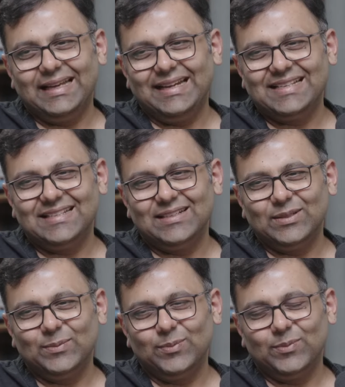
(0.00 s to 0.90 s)
it's
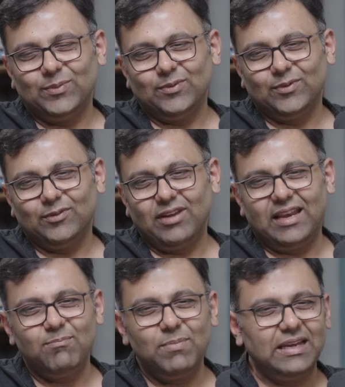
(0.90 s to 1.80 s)
a
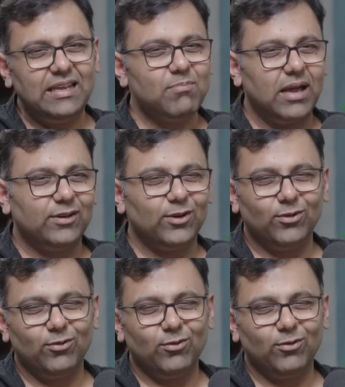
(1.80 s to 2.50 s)
very mini, micro,